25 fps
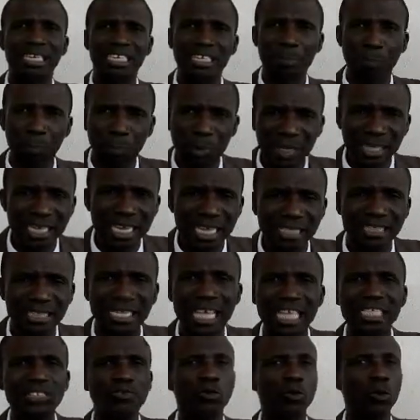The P there
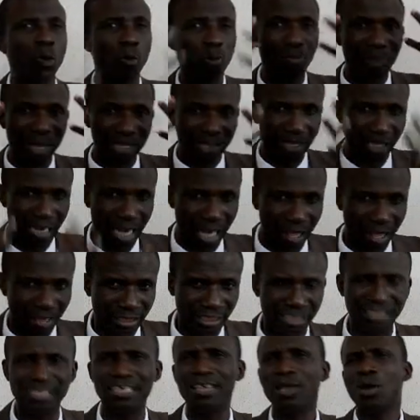stands for your
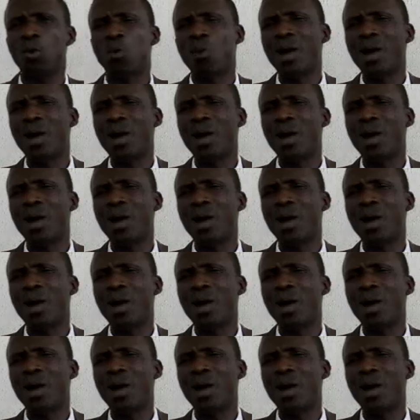personality.